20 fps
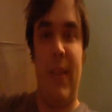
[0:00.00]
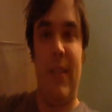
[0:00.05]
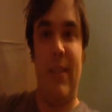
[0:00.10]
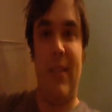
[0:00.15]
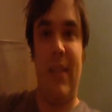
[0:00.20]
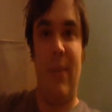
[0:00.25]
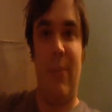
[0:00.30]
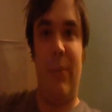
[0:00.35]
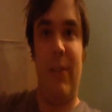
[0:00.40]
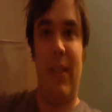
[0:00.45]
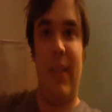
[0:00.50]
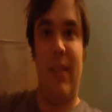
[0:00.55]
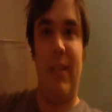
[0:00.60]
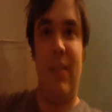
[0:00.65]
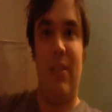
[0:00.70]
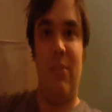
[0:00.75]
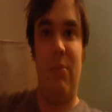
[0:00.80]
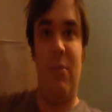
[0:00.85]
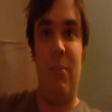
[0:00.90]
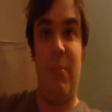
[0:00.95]
because I would like
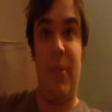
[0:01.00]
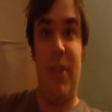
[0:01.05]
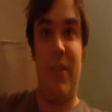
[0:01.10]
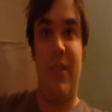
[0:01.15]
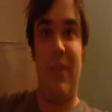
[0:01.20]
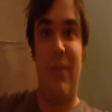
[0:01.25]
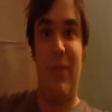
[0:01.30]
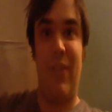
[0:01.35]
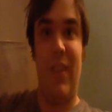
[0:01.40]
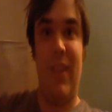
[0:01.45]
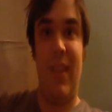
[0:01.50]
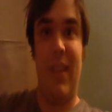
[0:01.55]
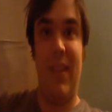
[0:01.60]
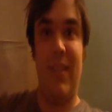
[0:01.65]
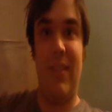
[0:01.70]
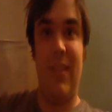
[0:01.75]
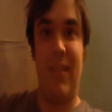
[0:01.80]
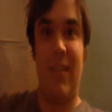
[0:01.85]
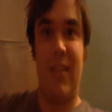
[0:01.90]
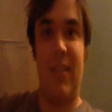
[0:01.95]
to do a bunch of
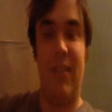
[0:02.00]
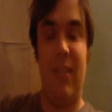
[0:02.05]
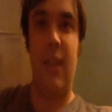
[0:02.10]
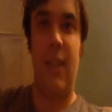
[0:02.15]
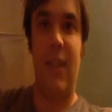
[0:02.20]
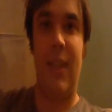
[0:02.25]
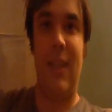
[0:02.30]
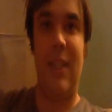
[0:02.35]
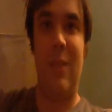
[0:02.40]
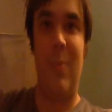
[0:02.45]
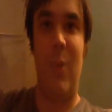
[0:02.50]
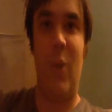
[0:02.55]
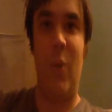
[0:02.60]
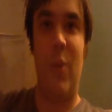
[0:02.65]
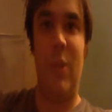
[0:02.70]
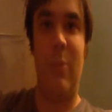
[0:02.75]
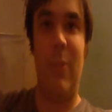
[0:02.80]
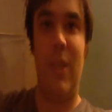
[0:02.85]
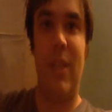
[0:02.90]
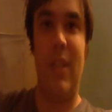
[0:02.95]
things. And yeah,
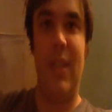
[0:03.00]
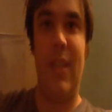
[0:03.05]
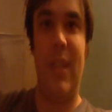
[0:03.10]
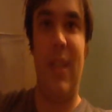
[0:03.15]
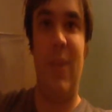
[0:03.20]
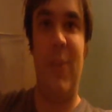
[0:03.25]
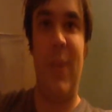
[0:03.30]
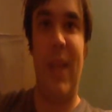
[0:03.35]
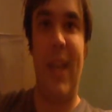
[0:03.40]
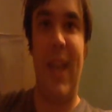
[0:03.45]
tomorrow's Monday,